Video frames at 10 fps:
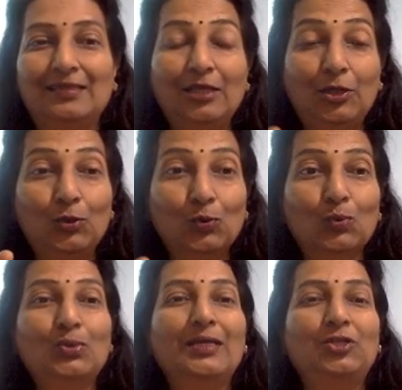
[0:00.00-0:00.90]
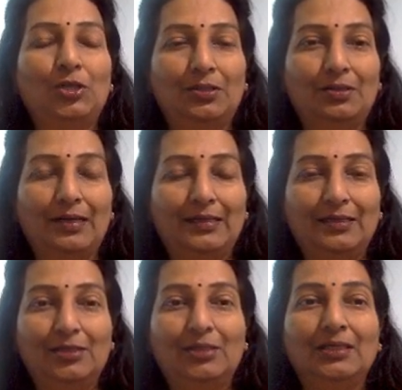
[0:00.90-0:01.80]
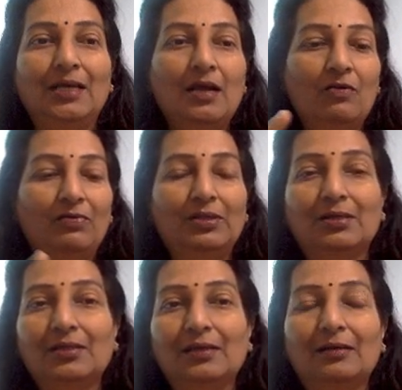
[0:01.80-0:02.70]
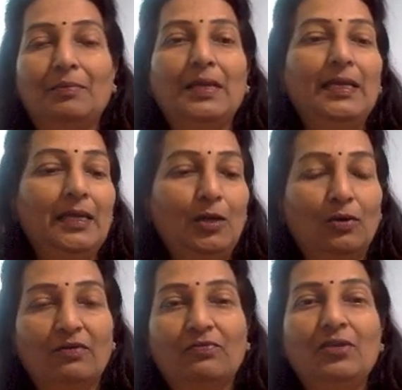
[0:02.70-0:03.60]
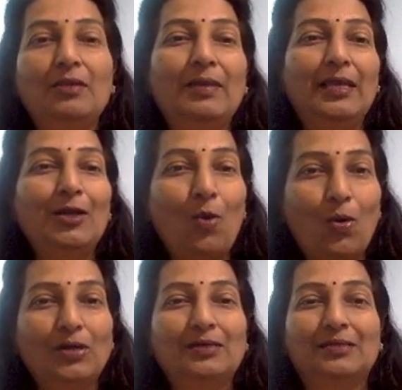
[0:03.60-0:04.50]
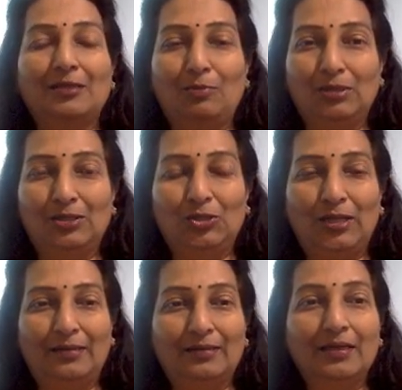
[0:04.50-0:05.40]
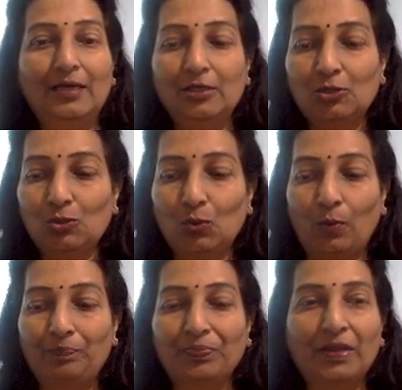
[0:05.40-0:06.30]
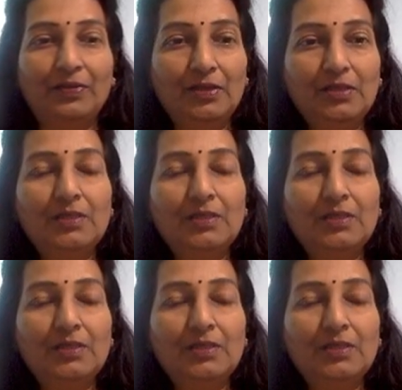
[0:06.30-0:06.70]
They know their gender identity, whether they are a male or a female or some other gender. So this